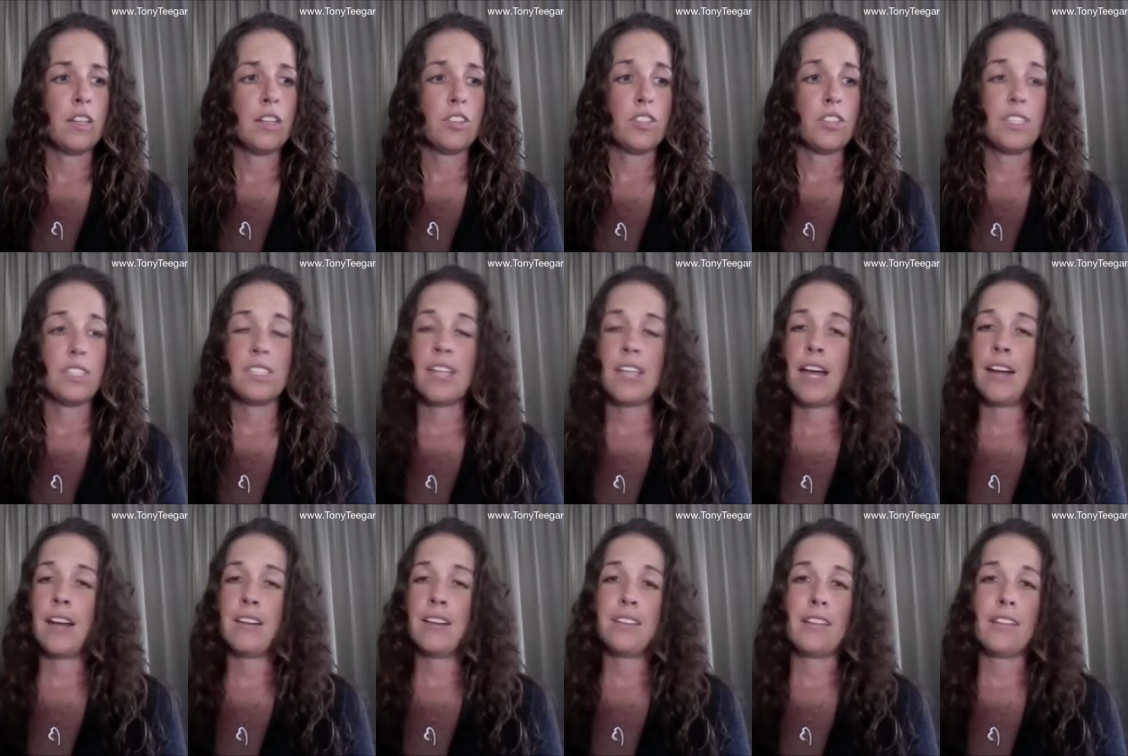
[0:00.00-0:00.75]
just
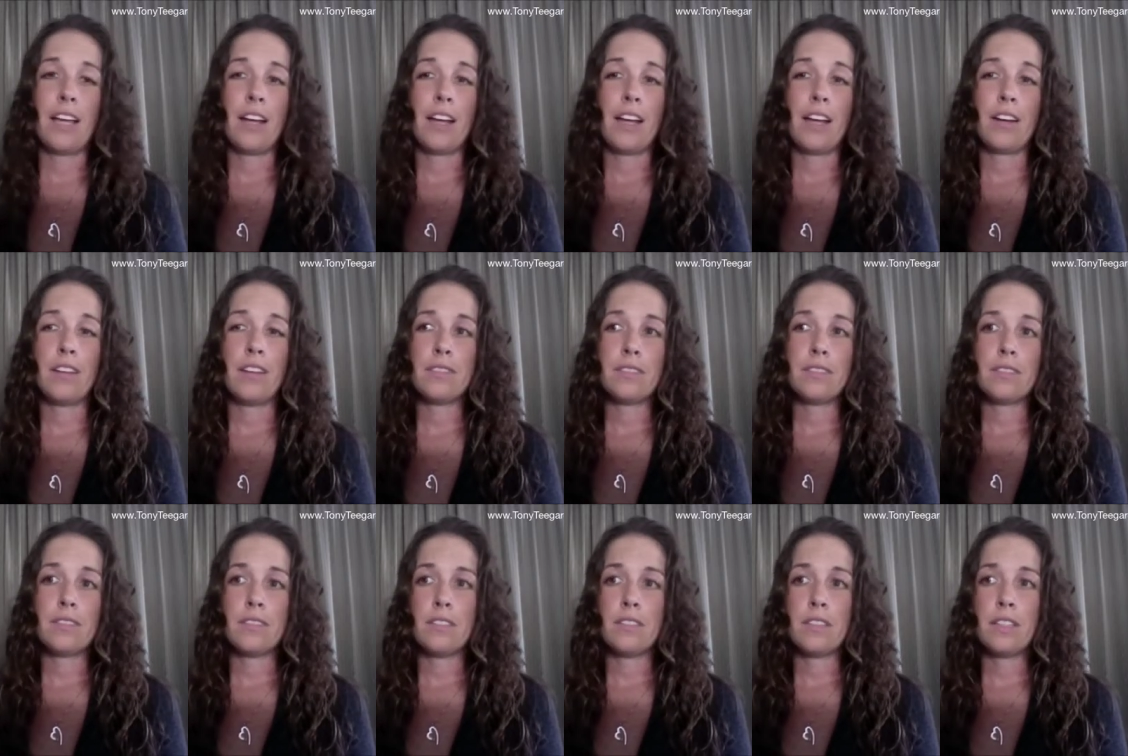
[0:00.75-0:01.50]

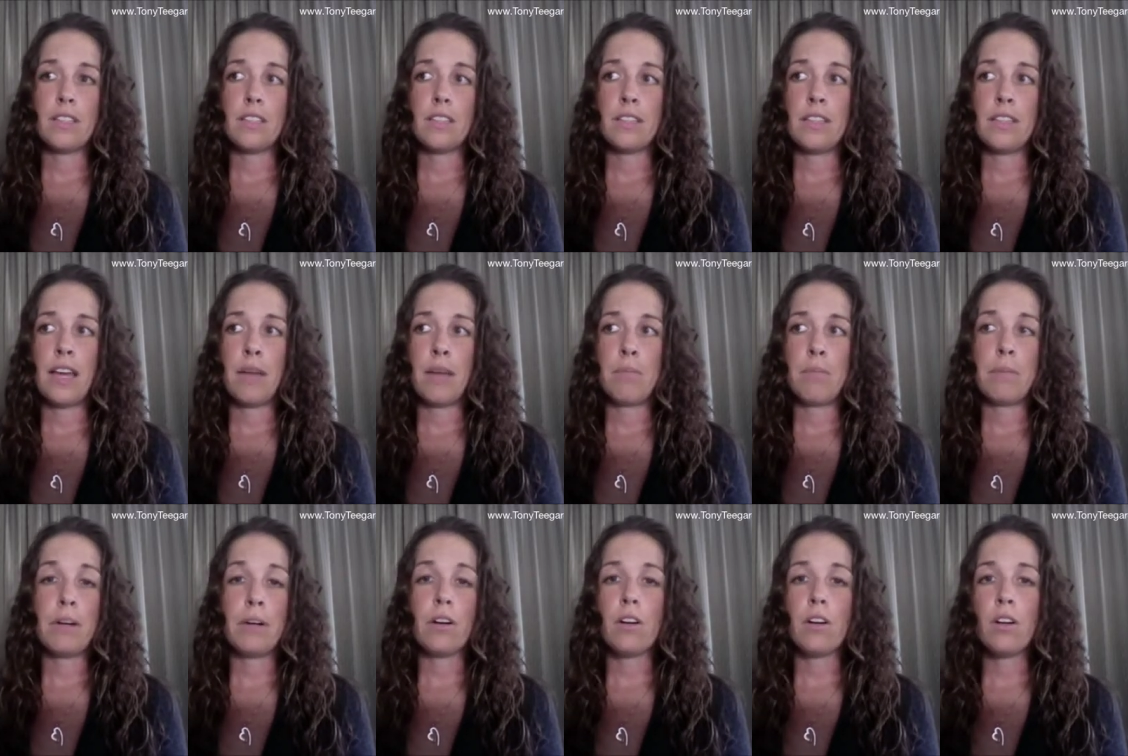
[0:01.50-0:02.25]
that
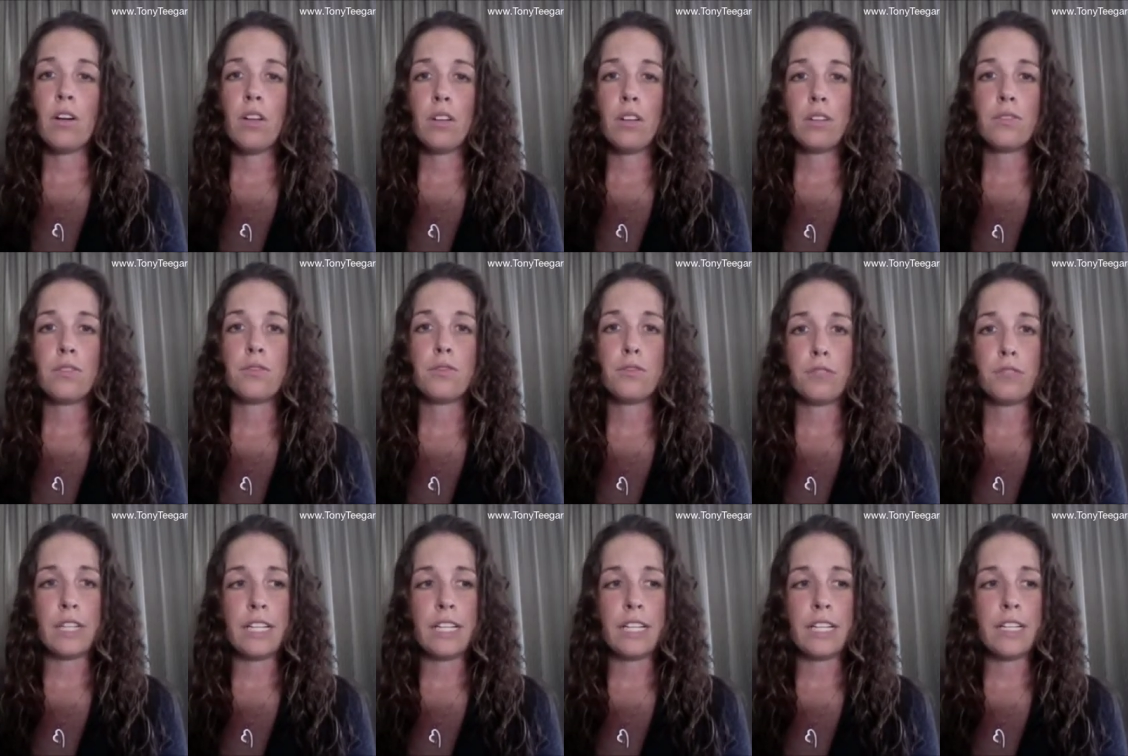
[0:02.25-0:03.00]
miracle of
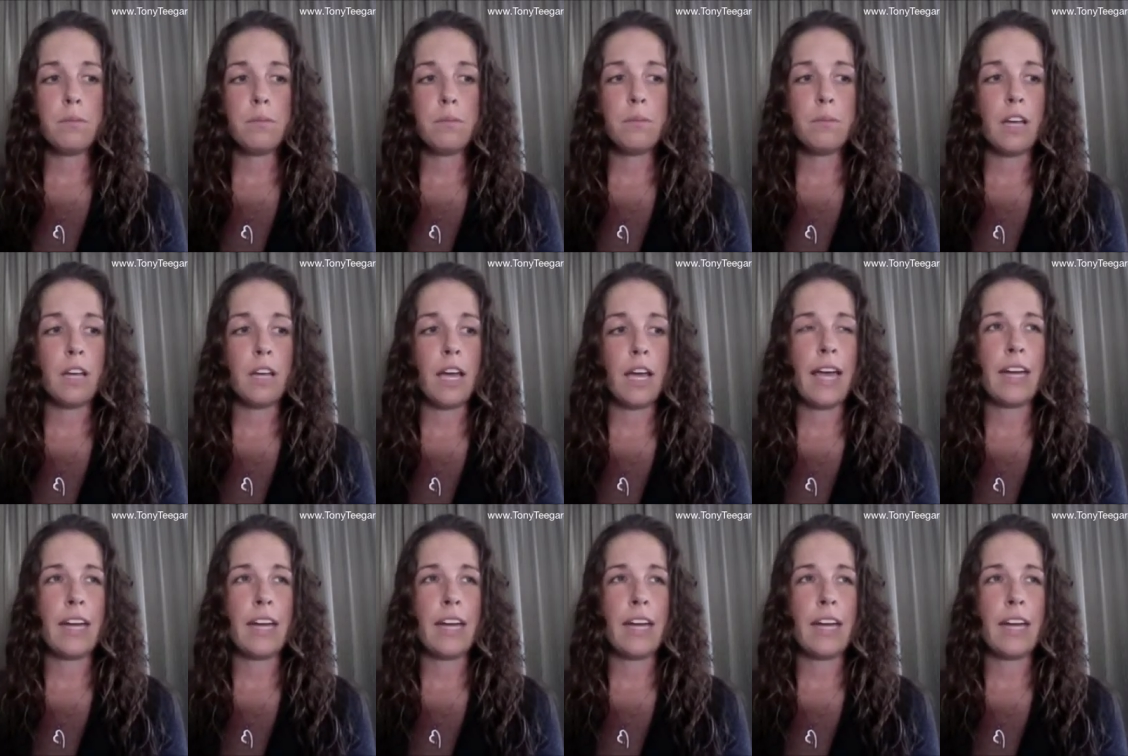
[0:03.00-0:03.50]
freedom,